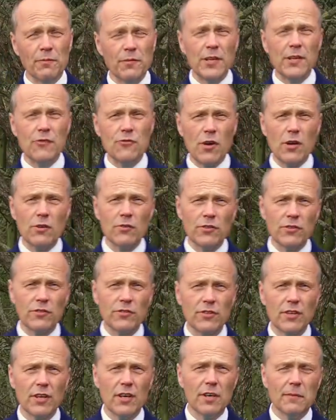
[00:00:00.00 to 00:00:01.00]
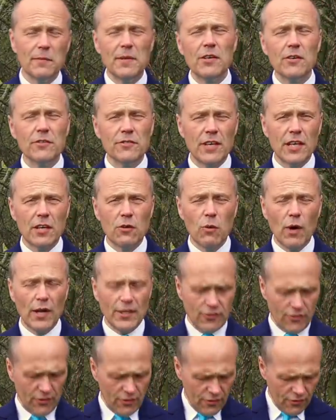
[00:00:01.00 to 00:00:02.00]
for your trousers because they're
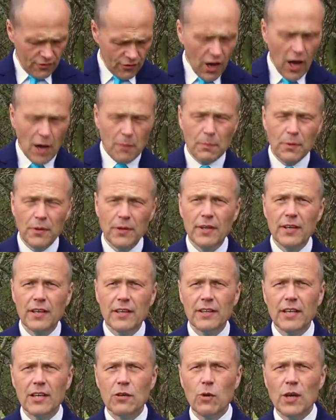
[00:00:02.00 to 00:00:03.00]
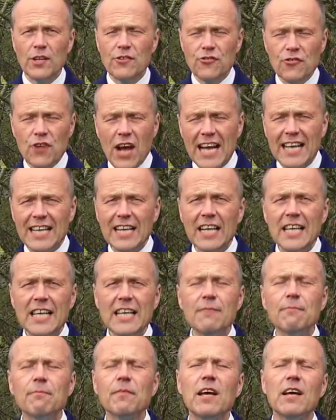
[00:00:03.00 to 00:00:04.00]
quite sharp, they're quite
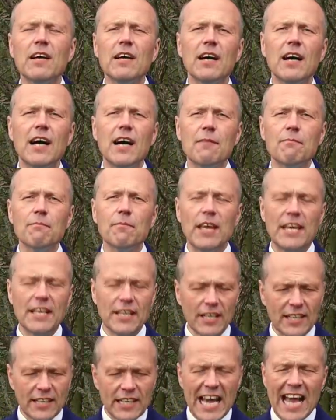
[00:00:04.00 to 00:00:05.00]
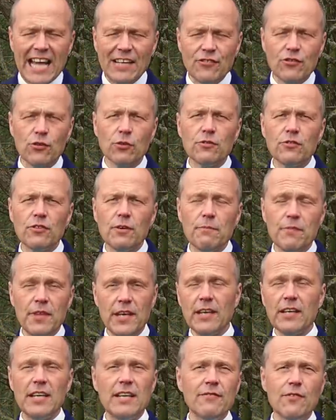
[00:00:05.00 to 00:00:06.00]
jangly, they can catch on
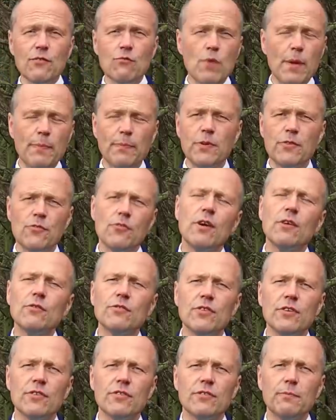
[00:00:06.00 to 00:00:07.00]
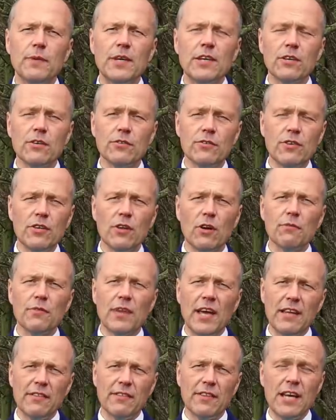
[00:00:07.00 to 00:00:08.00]
something and even rip your trousers because, you know,
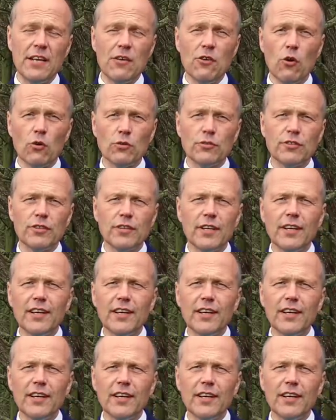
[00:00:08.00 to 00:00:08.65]
they're not